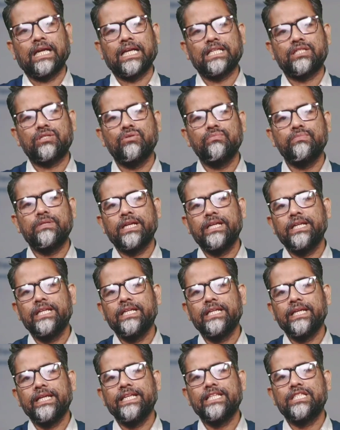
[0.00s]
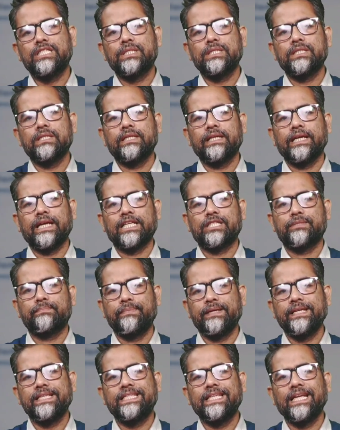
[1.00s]
Classroom training is
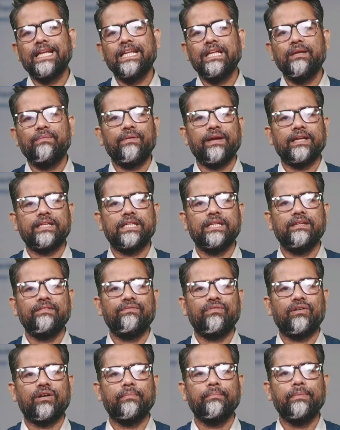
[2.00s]
especially effective for